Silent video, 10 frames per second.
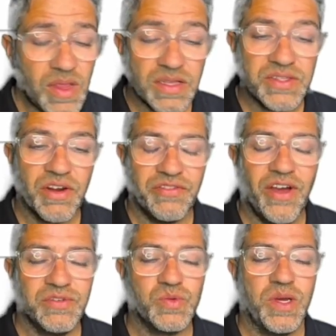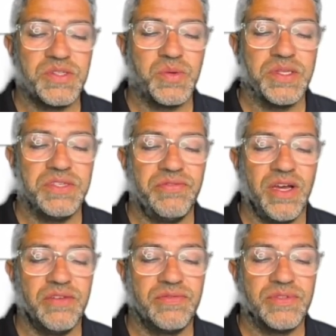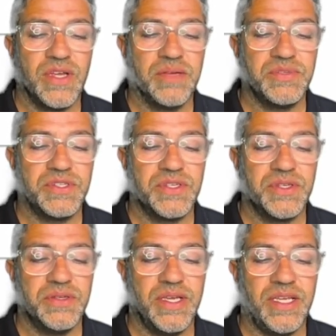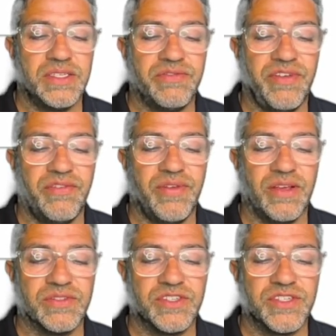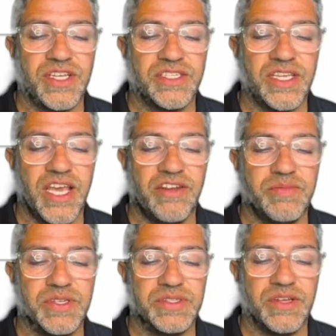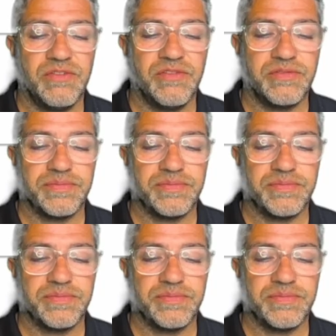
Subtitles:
5 squared is 25. Times 2 is 50. I was just getting ahead of myself.